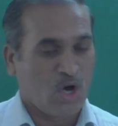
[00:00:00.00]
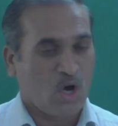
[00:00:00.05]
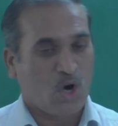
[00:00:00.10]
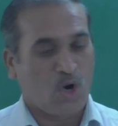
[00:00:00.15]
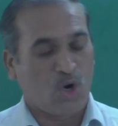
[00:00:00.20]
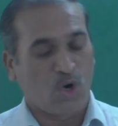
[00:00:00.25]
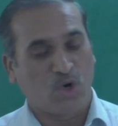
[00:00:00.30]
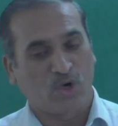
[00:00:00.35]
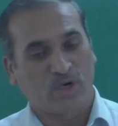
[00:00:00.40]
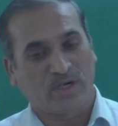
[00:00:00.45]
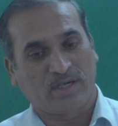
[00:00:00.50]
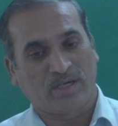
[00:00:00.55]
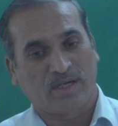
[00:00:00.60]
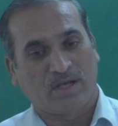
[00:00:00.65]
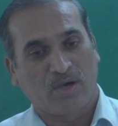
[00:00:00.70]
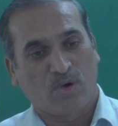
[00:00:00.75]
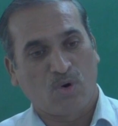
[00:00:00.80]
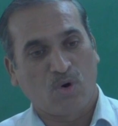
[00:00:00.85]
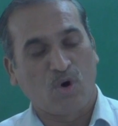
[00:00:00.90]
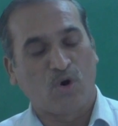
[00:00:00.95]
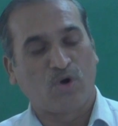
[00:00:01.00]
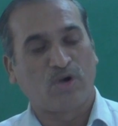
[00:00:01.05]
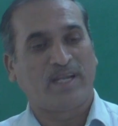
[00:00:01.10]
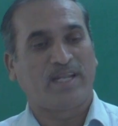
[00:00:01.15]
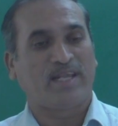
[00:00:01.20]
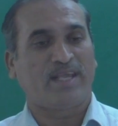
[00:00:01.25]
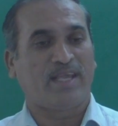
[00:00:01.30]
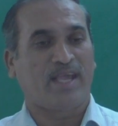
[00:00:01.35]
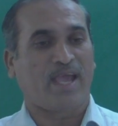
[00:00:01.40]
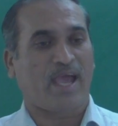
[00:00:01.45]

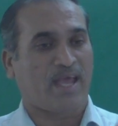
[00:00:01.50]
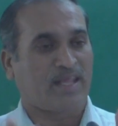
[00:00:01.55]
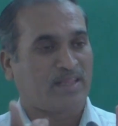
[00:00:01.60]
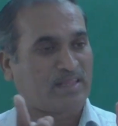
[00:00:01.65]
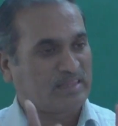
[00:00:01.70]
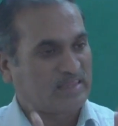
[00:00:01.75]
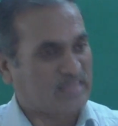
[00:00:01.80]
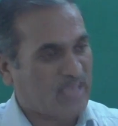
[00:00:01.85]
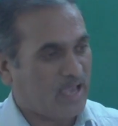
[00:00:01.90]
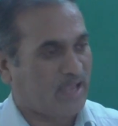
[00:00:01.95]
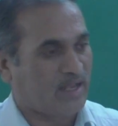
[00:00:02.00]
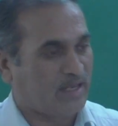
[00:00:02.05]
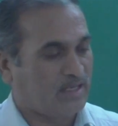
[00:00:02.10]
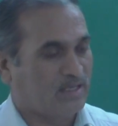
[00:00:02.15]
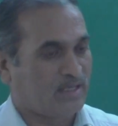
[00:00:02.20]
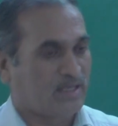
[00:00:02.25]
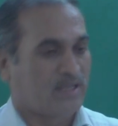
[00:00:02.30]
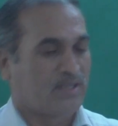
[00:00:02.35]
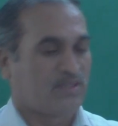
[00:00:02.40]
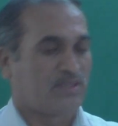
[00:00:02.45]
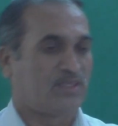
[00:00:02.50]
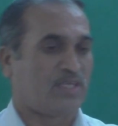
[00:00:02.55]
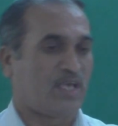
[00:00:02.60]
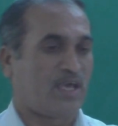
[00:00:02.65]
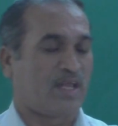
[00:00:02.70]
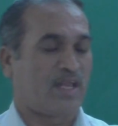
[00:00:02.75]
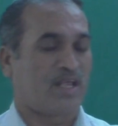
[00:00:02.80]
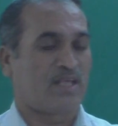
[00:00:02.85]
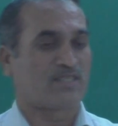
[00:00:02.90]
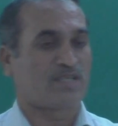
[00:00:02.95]
Only and then
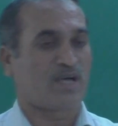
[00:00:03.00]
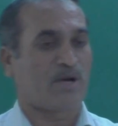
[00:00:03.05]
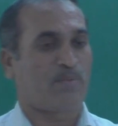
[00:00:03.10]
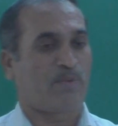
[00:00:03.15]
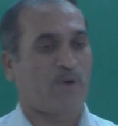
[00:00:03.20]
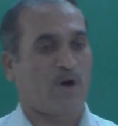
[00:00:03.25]
there is a